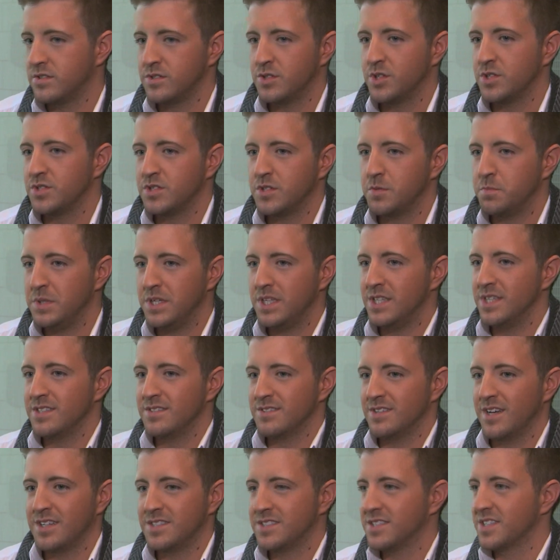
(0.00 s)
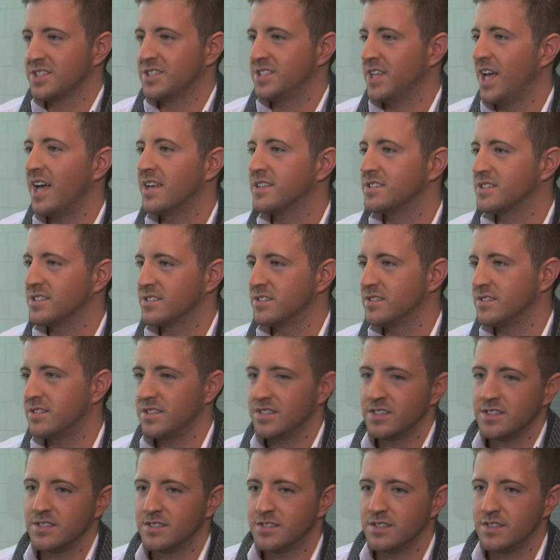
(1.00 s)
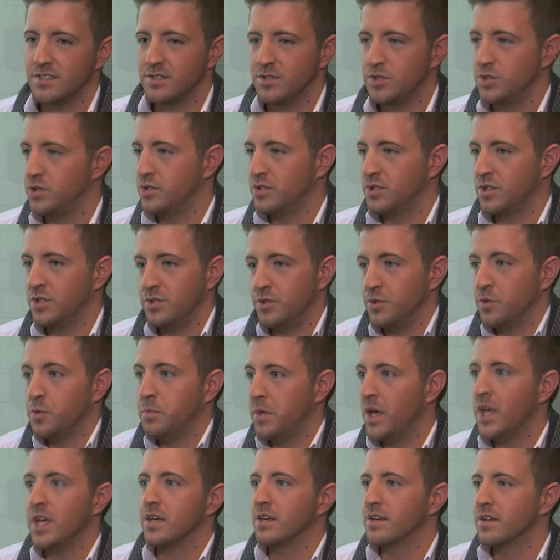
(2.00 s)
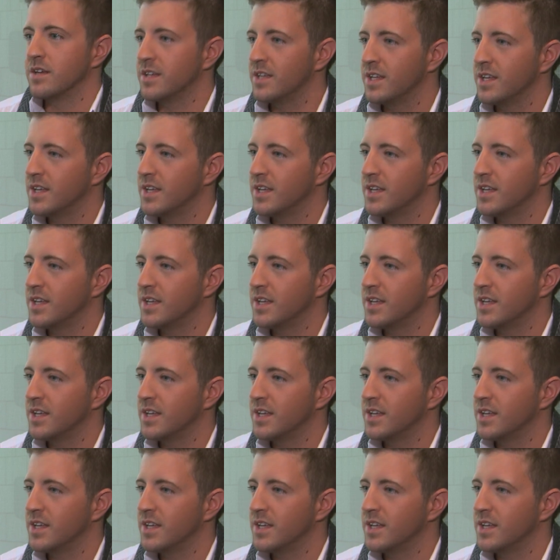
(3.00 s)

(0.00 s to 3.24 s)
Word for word: just to be a success and, and to, to do me.